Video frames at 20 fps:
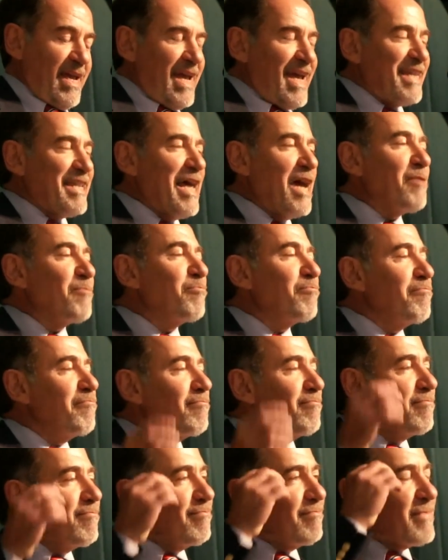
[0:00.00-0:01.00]
And
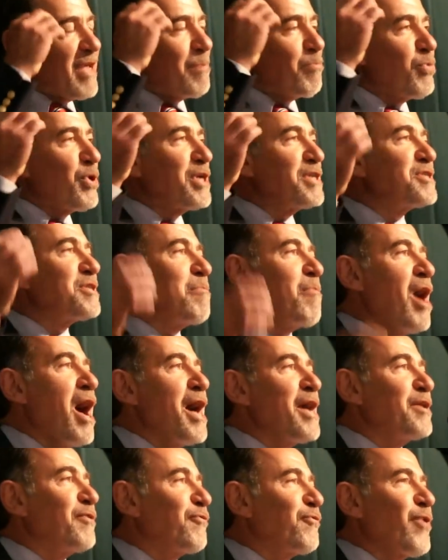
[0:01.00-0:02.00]
that brings to
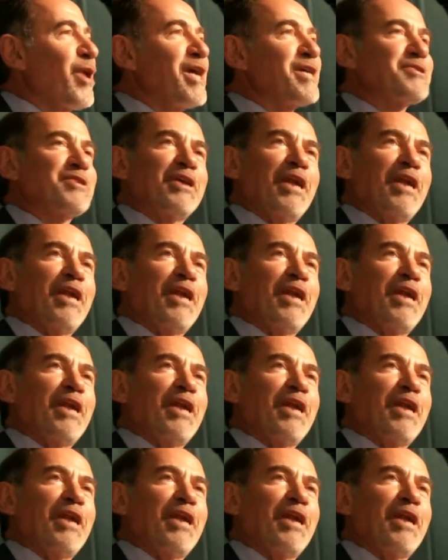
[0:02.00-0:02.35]
mind a phrase